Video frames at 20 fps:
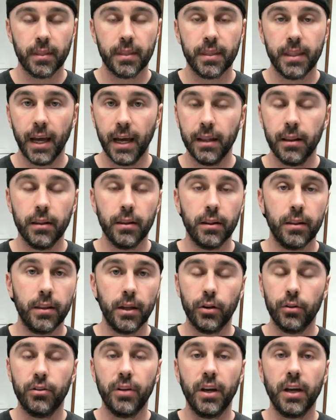Then
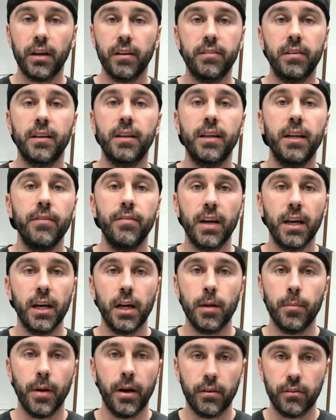they take a significant
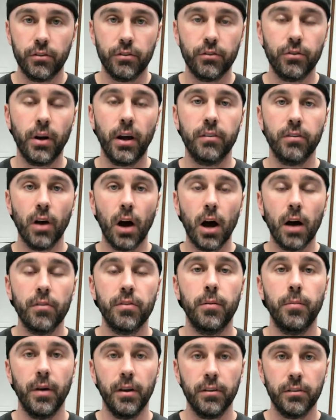amount of stress off
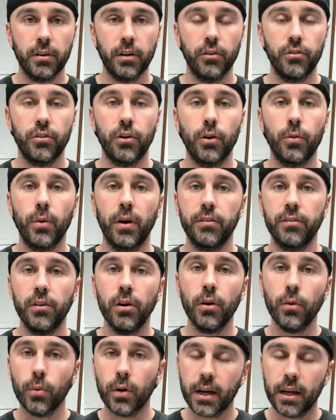the musculature while
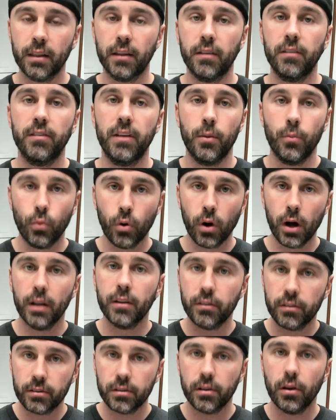still working the same one
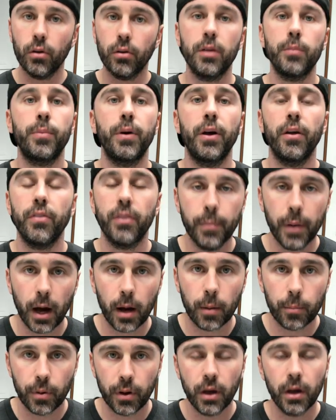to slowly build them
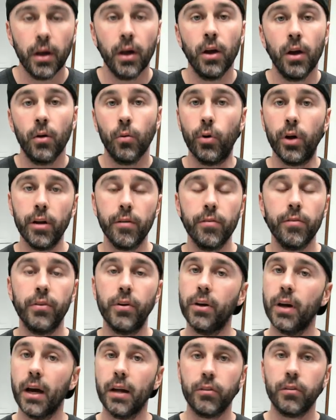up. What if they're
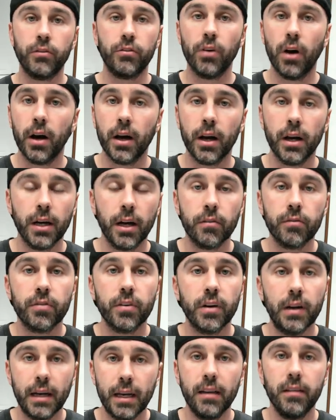not strong enough
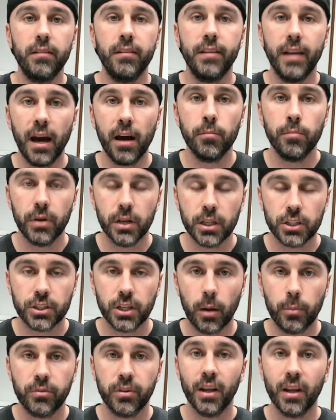for knees down
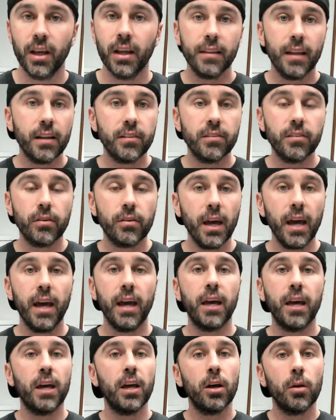push-ups? That's
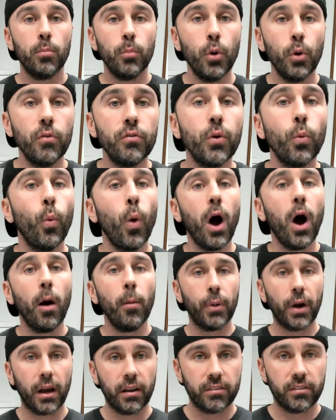okay. Move to wall
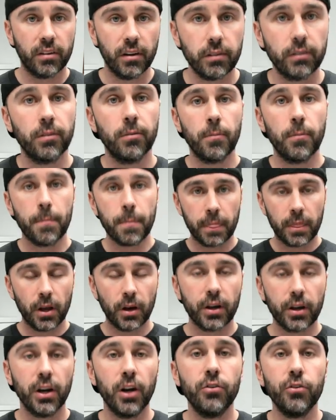presses. they're
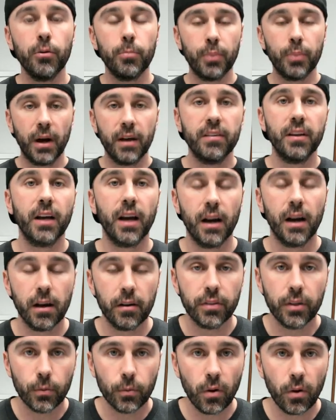going to do pressing
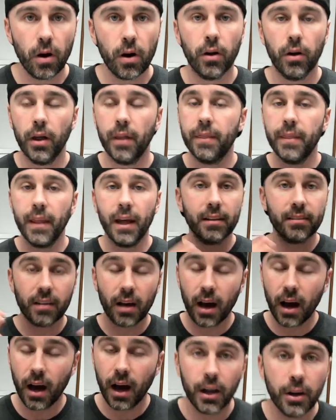off the wall. And that's
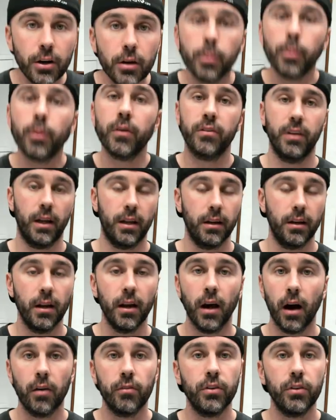100%
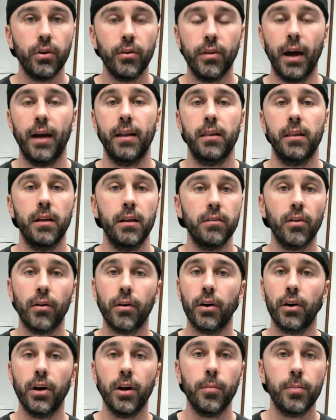of youth athletes are
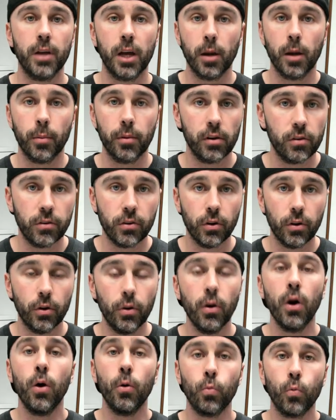going to be able to
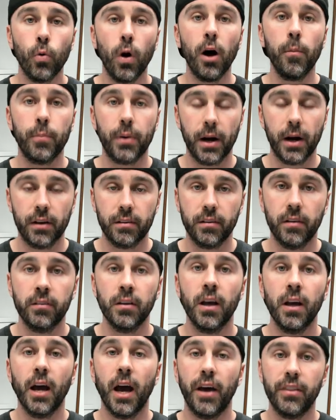do wall presses.
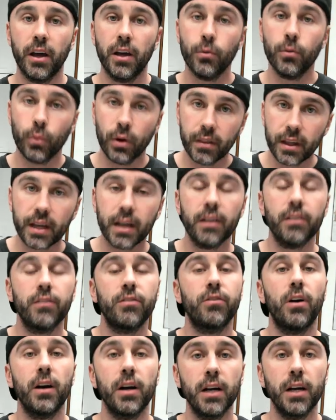And then when they get
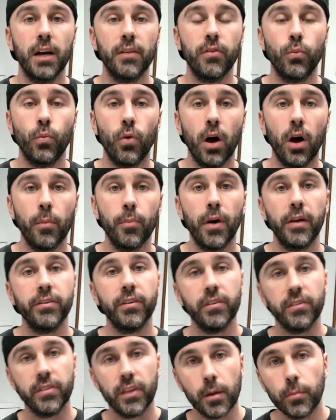strong enough in wall
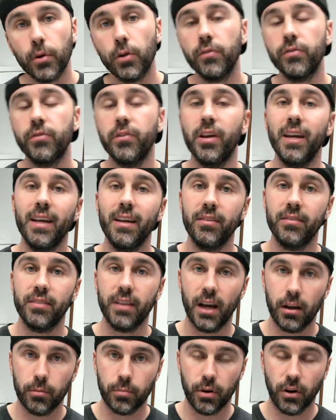presses, they move to knees
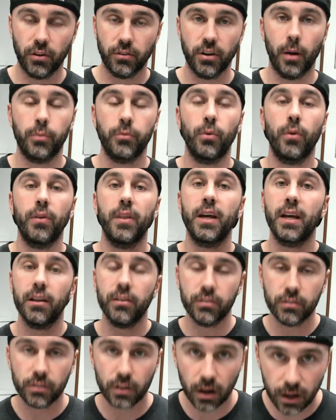down push-ups. When they get
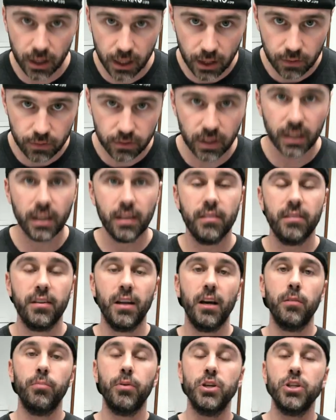strong enough to knees
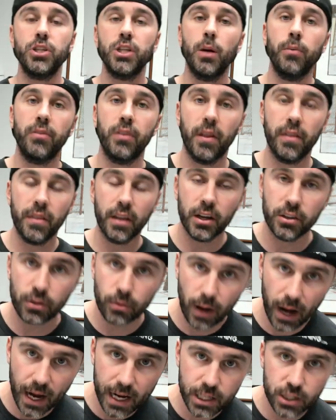down push-ups, then they
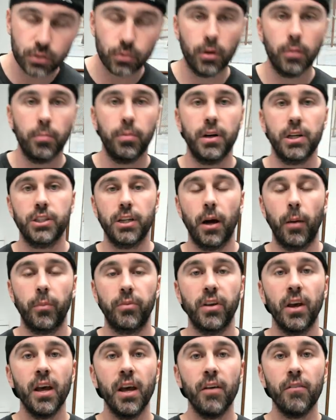do actual push-ups
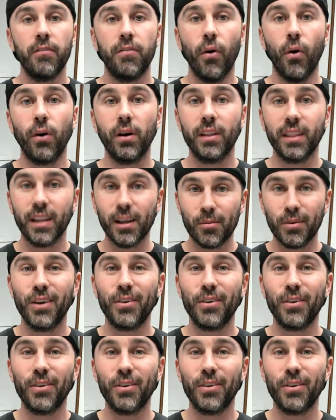for limited